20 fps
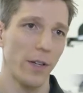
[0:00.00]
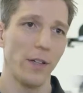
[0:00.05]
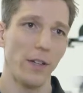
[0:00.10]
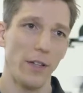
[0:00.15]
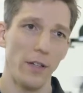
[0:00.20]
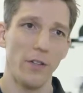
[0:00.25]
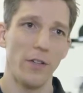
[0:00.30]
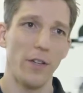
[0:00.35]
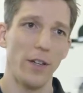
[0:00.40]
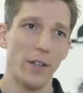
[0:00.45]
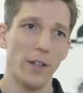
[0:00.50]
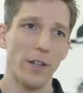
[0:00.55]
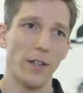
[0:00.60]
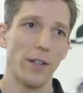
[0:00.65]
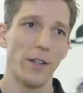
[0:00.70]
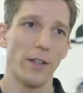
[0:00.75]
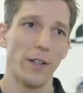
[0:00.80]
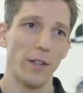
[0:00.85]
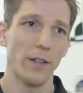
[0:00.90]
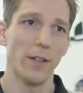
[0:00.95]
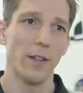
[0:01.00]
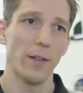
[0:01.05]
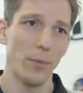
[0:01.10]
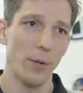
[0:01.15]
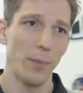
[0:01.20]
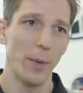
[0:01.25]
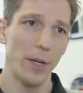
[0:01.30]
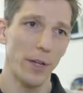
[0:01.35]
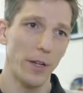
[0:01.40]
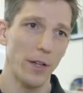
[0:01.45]
teach here in a
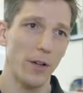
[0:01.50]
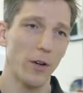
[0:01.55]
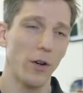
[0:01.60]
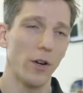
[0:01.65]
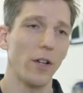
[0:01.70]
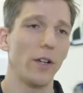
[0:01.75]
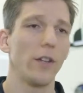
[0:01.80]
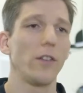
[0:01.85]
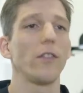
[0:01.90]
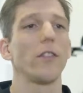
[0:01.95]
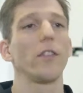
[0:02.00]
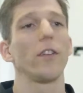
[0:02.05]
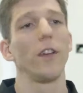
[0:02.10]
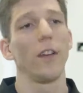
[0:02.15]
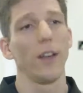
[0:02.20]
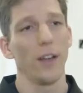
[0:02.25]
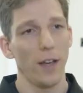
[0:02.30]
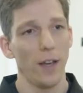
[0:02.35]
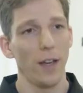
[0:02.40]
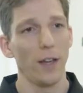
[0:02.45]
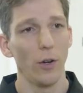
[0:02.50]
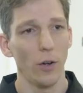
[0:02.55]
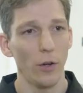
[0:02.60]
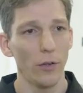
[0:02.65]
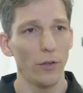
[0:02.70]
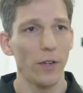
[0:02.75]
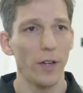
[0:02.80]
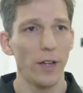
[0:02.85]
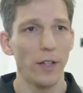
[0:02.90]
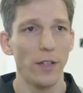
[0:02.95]
pre-medical college and
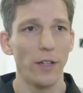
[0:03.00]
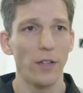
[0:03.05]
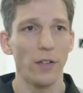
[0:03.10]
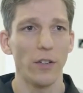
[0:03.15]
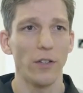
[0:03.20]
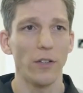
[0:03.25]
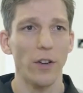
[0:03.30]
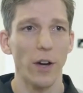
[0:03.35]
also I teach at